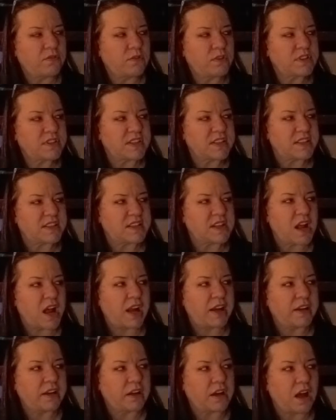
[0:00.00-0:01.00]
What does this
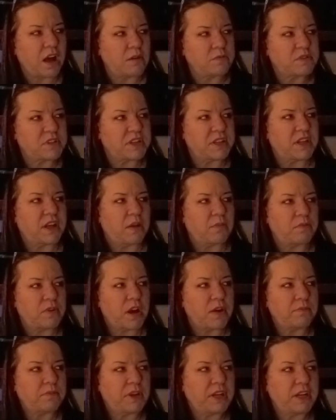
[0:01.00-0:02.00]
Nine of Cups in the
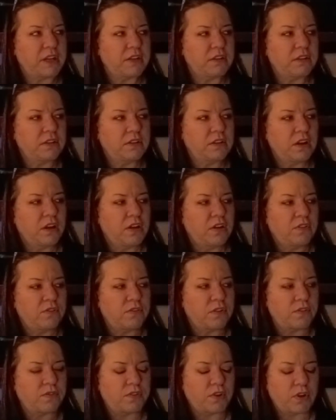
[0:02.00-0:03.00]
upright mean
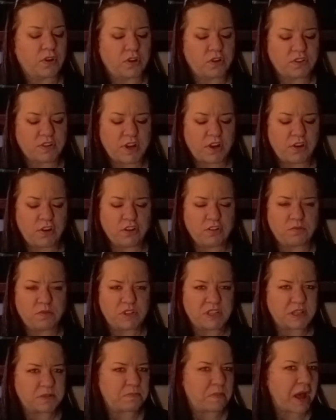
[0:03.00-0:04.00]
for Virgos? I heard
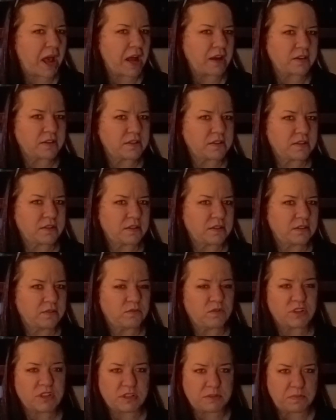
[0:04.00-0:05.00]
respect.
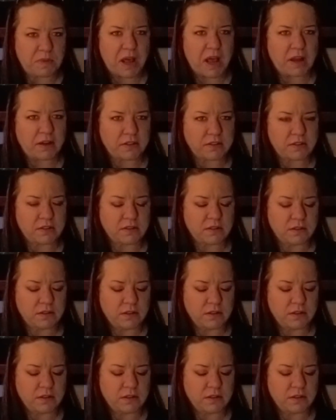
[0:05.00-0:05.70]
Respect.